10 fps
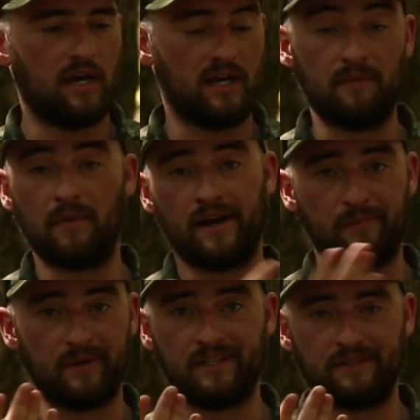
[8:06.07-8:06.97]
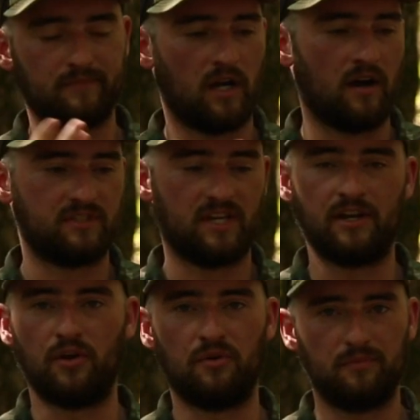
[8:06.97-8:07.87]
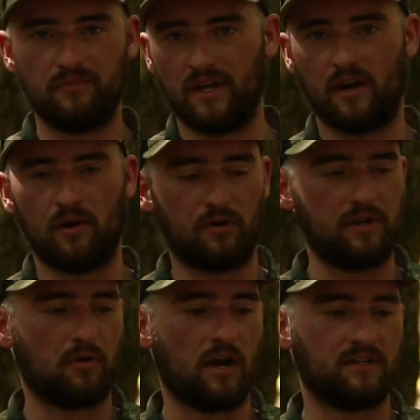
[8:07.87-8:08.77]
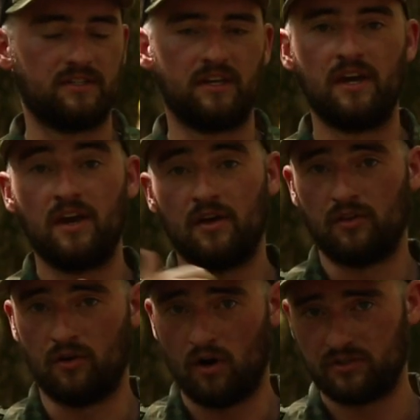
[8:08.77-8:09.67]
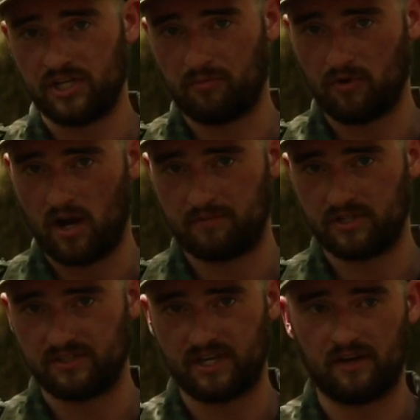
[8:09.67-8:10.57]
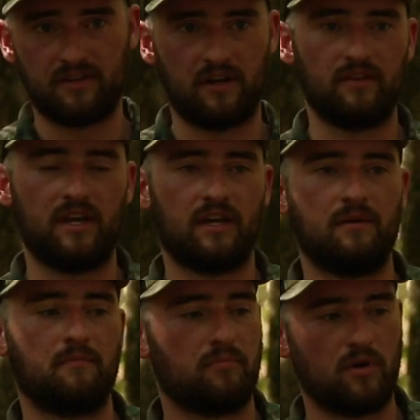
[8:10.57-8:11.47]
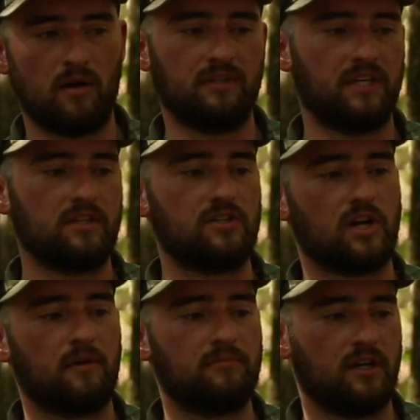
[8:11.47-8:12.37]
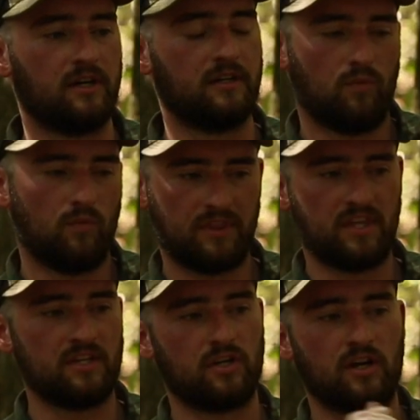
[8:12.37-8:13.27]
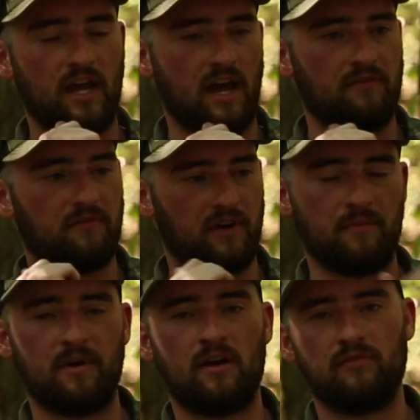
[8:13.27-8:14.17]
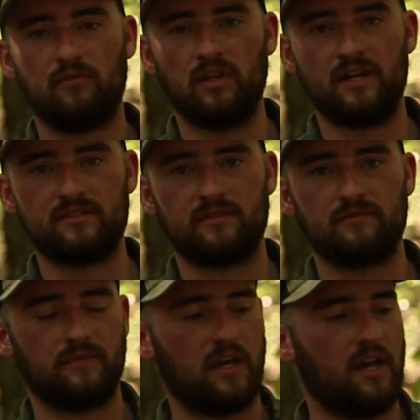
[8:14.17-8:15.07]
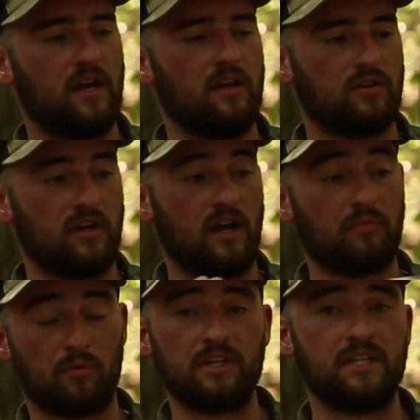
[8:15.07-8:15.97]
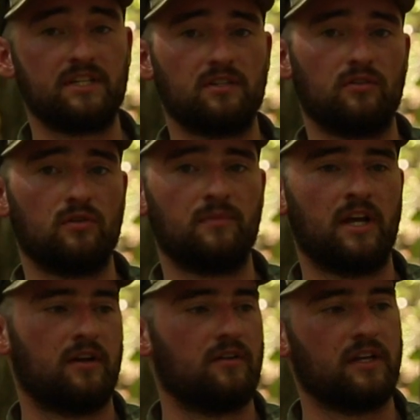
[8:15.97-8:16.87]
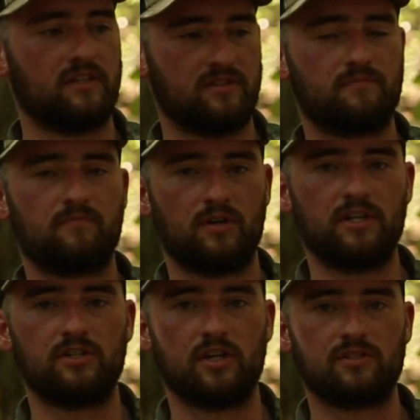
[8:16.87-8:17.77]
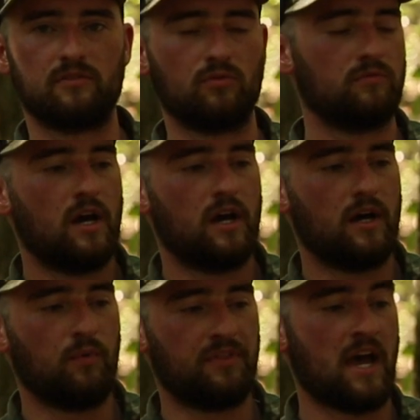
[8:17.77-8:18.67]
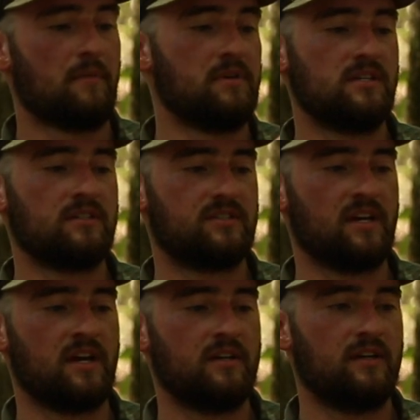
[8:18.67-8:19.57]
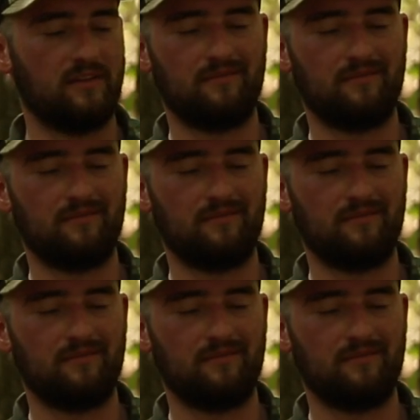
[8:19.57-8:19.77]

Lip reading: in my opinion. Obviously, I know they are pretty pricey. There are cheaper options out there that can probably get the job done. With this, you're going to have a very powerful laser, and you're going to have a pretty decent illuminator that is pretty adjustable. With that being said,